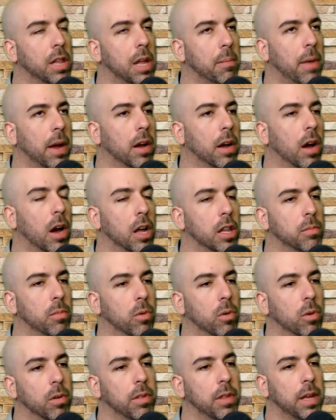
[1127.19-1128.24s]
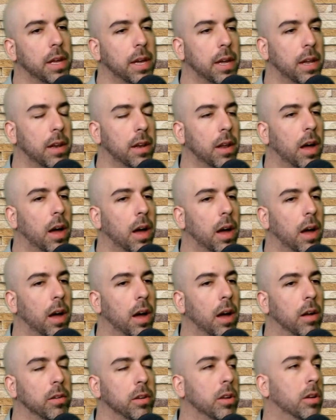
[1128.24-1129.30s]
That might cost more than
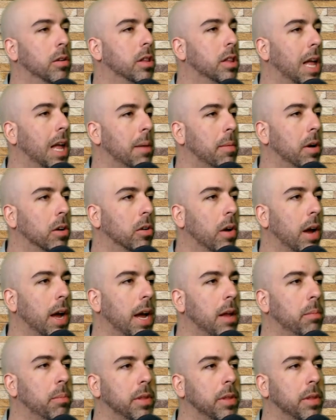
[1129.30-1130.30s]
slab on grade,